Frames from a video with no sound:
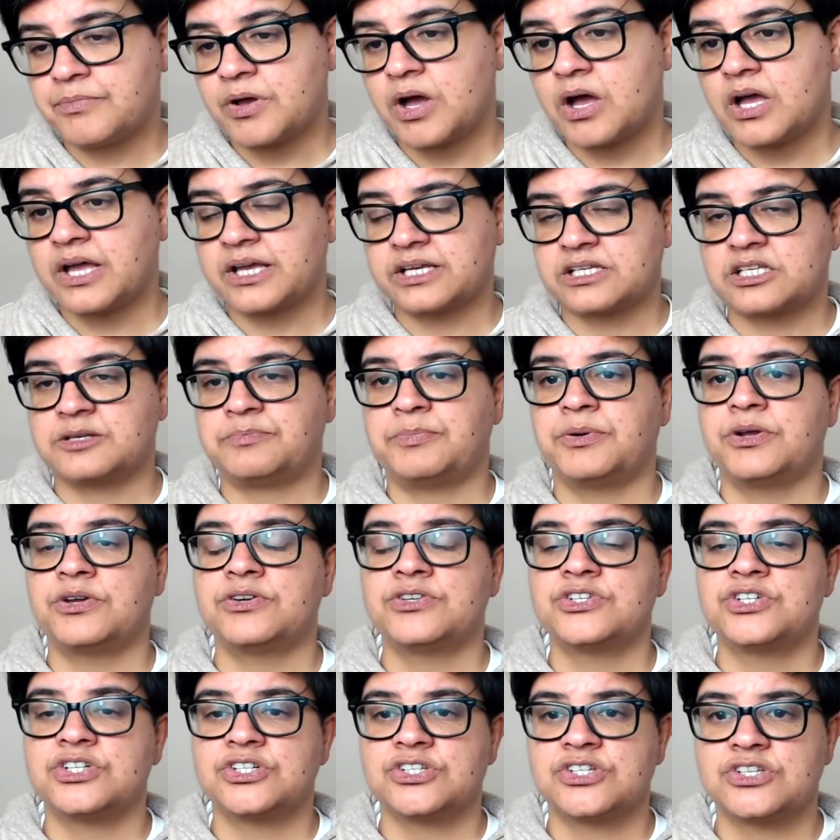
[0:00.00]

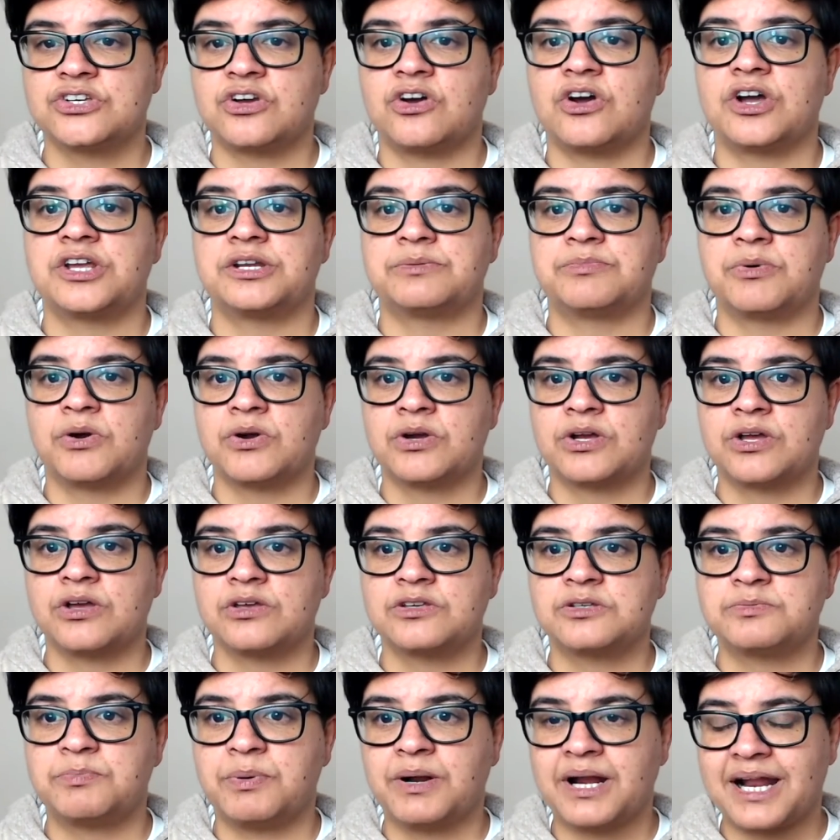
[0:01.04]
explosion aside,
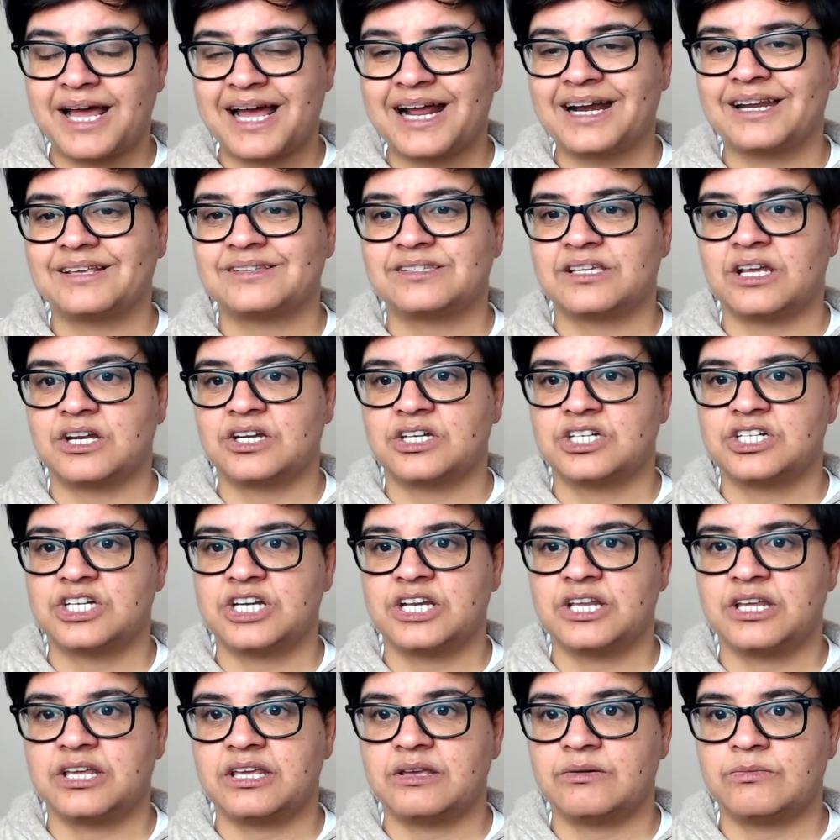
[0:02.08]
Marco's plan
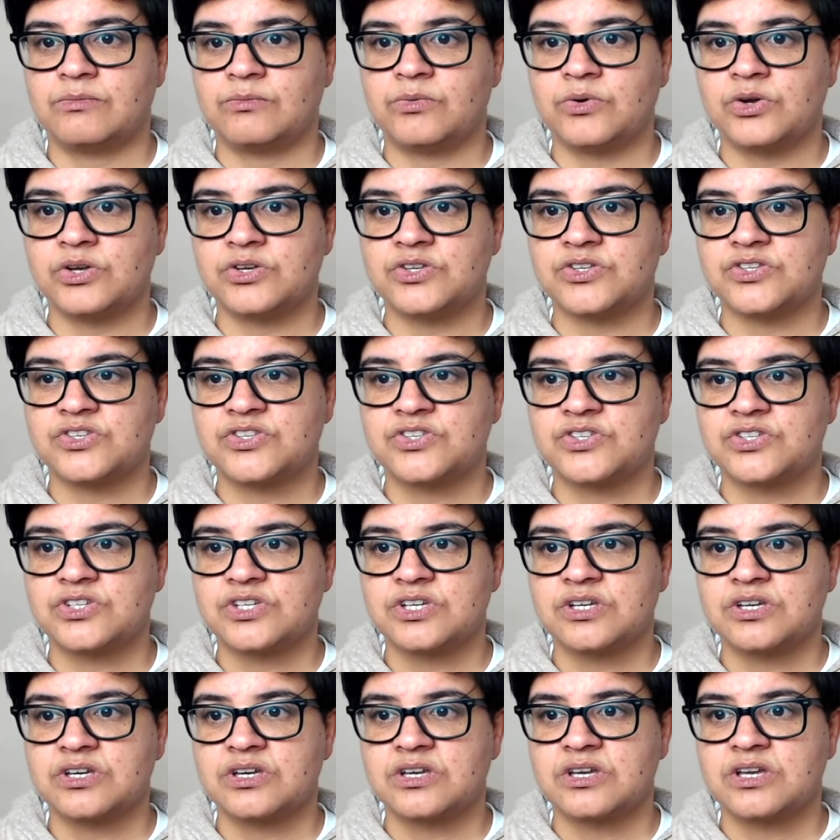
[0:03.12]
essentially
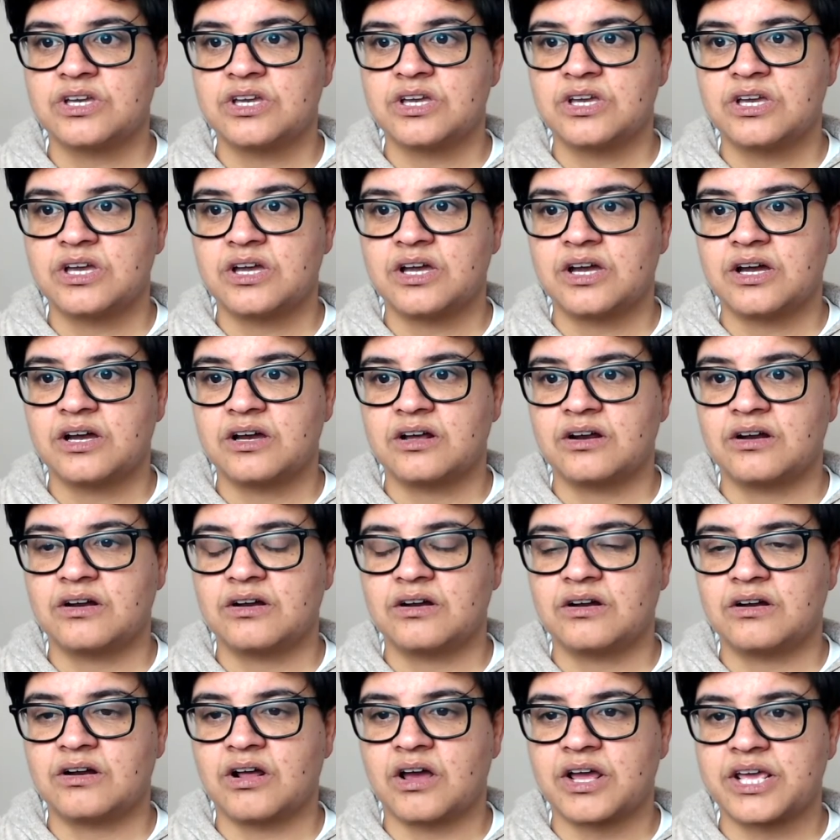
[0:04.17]
was
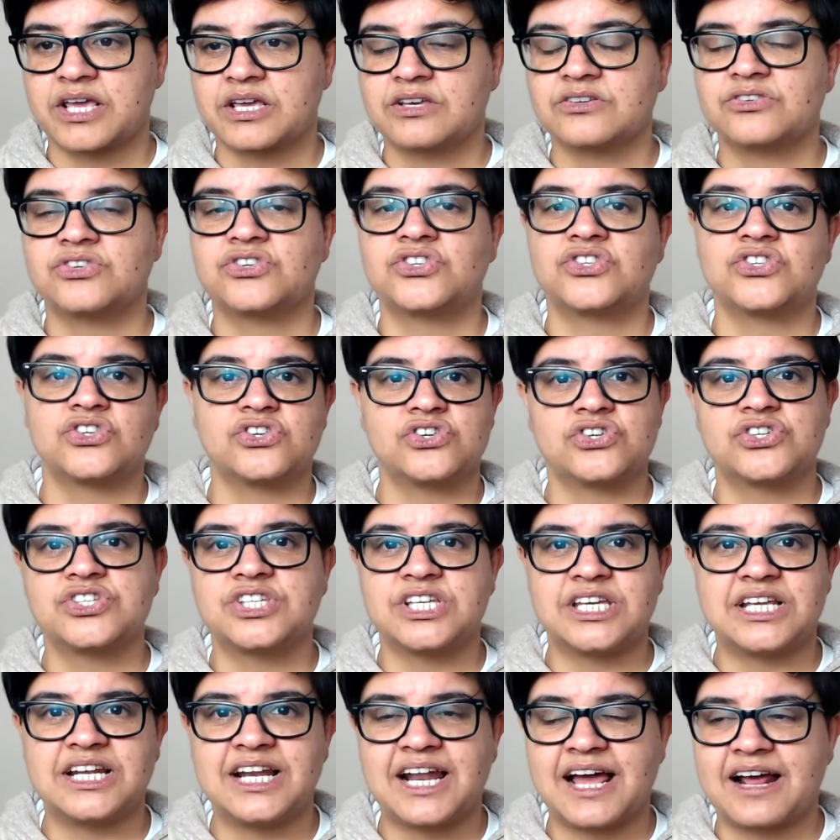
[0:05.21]
like
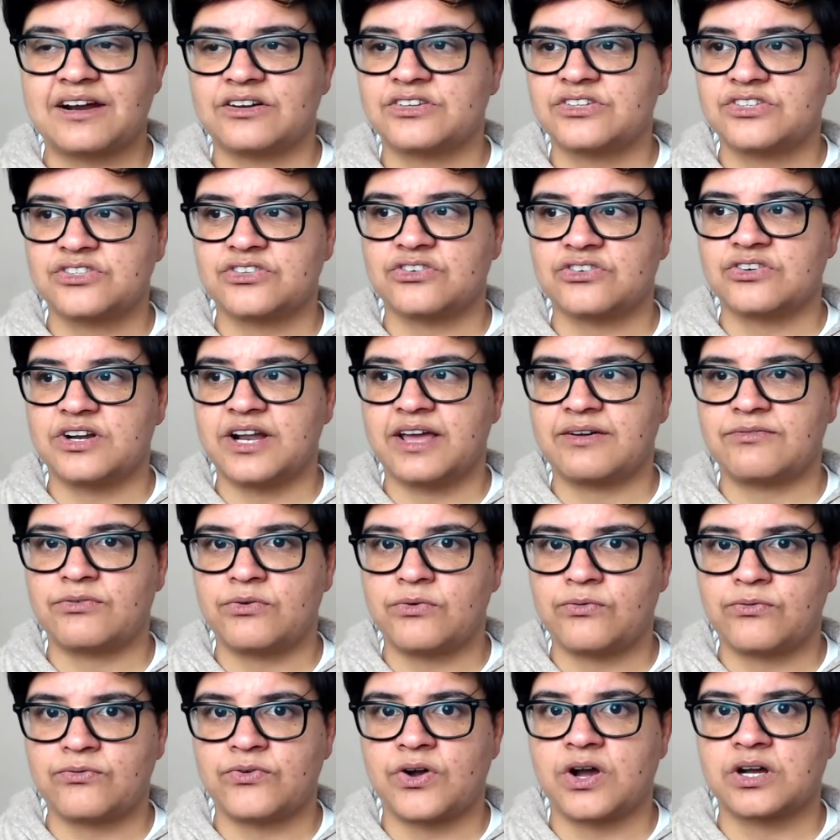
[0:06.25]
Cersei Lannister level
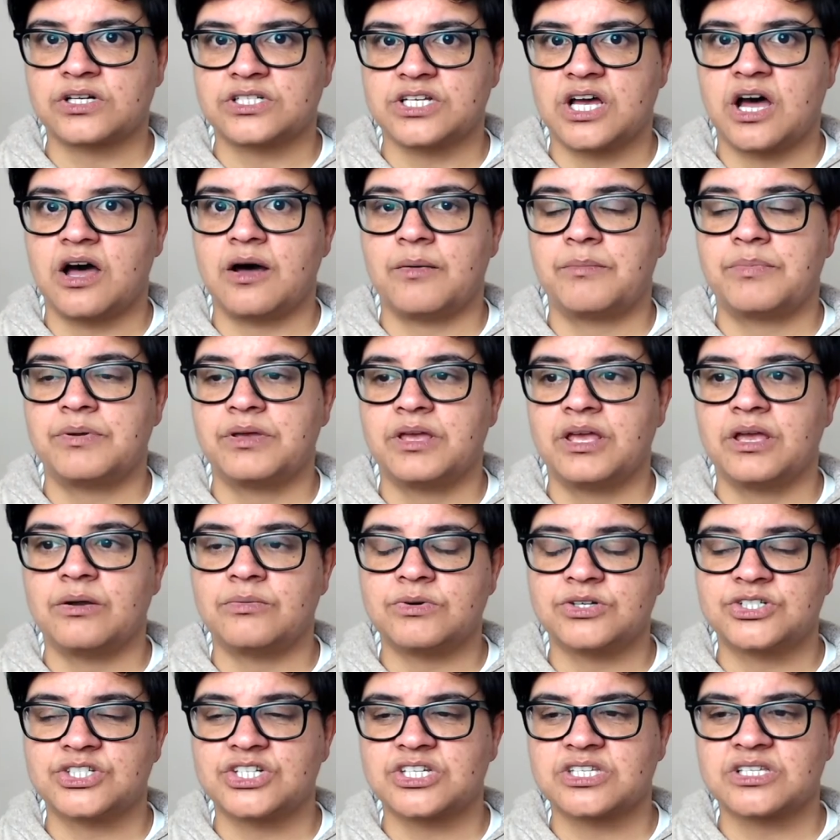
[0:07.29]
fucked up. It
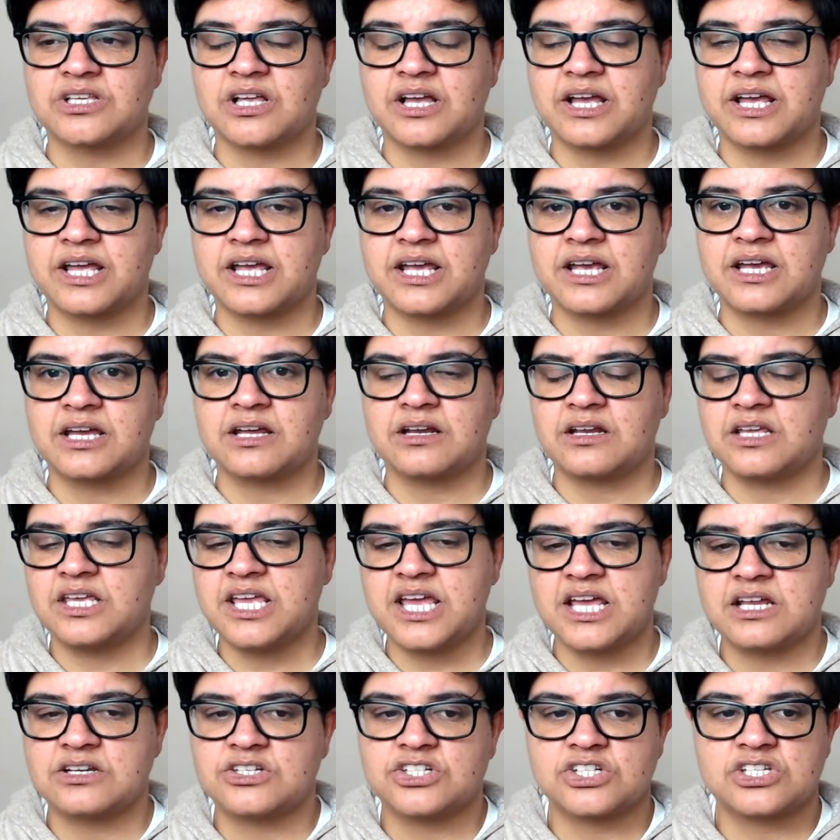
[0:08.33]
was just like,
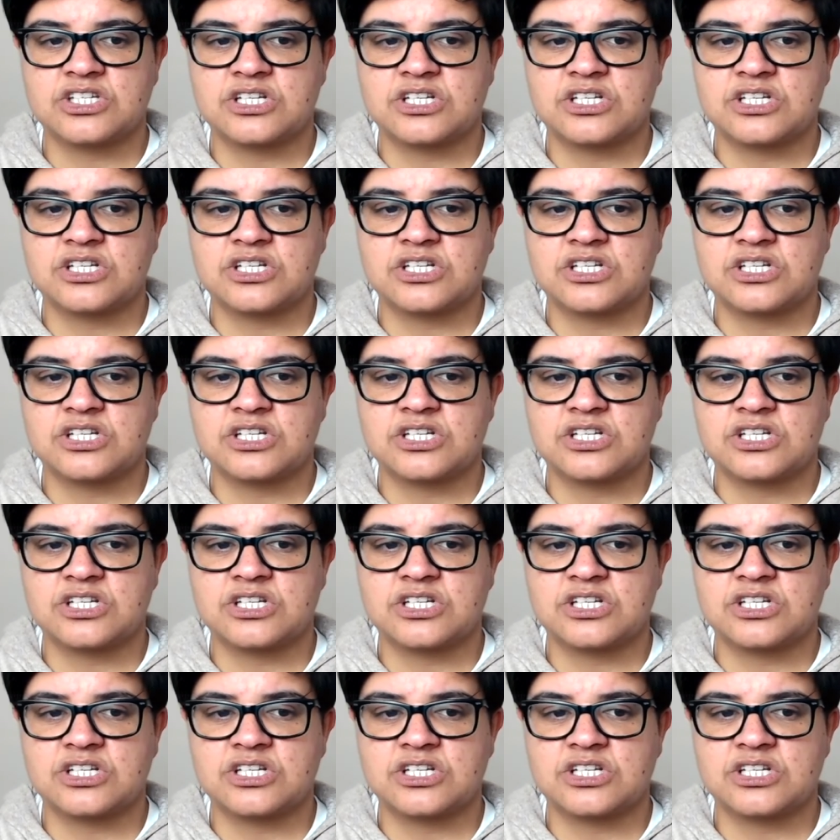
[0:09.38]
yeah,